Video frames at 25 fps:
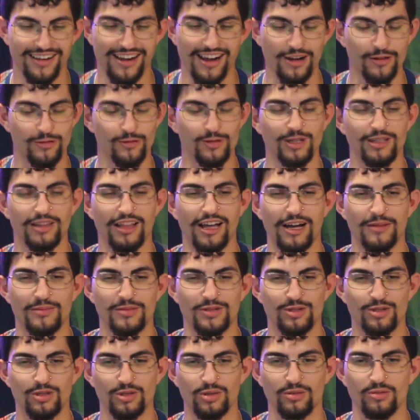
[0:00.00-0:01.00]
I
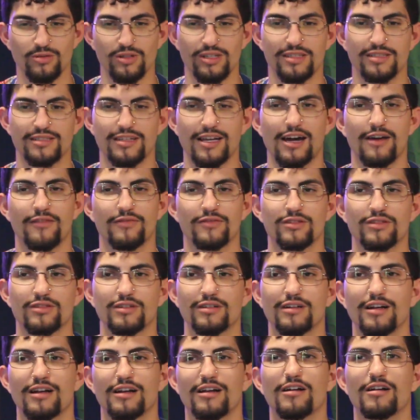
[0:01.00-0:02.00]
relapsed 2 weeks
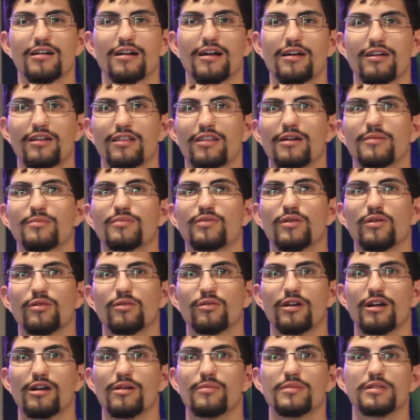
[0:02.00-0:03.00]
after I got out of that
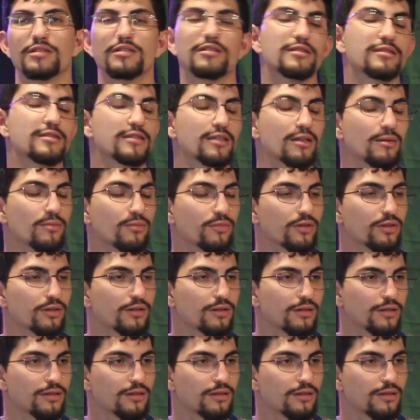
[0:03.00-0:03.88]
program in December.